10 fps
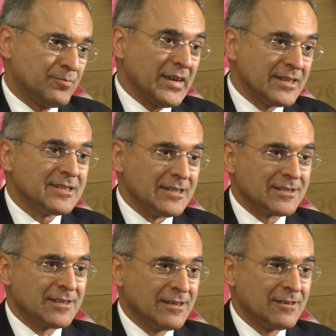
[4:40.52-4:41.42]

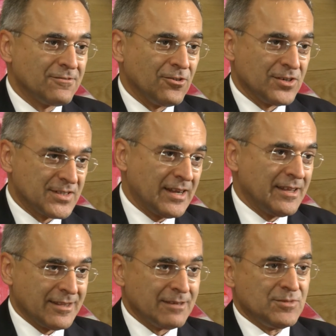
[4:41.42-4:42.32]
prices for
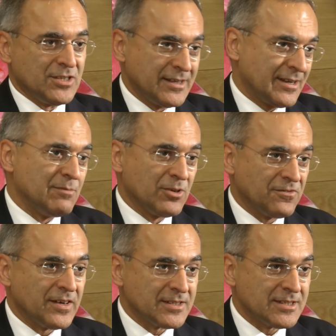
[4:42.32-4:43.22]
selling them genetically
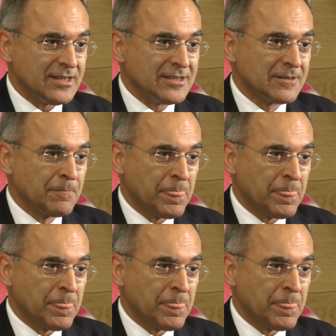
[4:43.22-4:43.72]
modified seeds,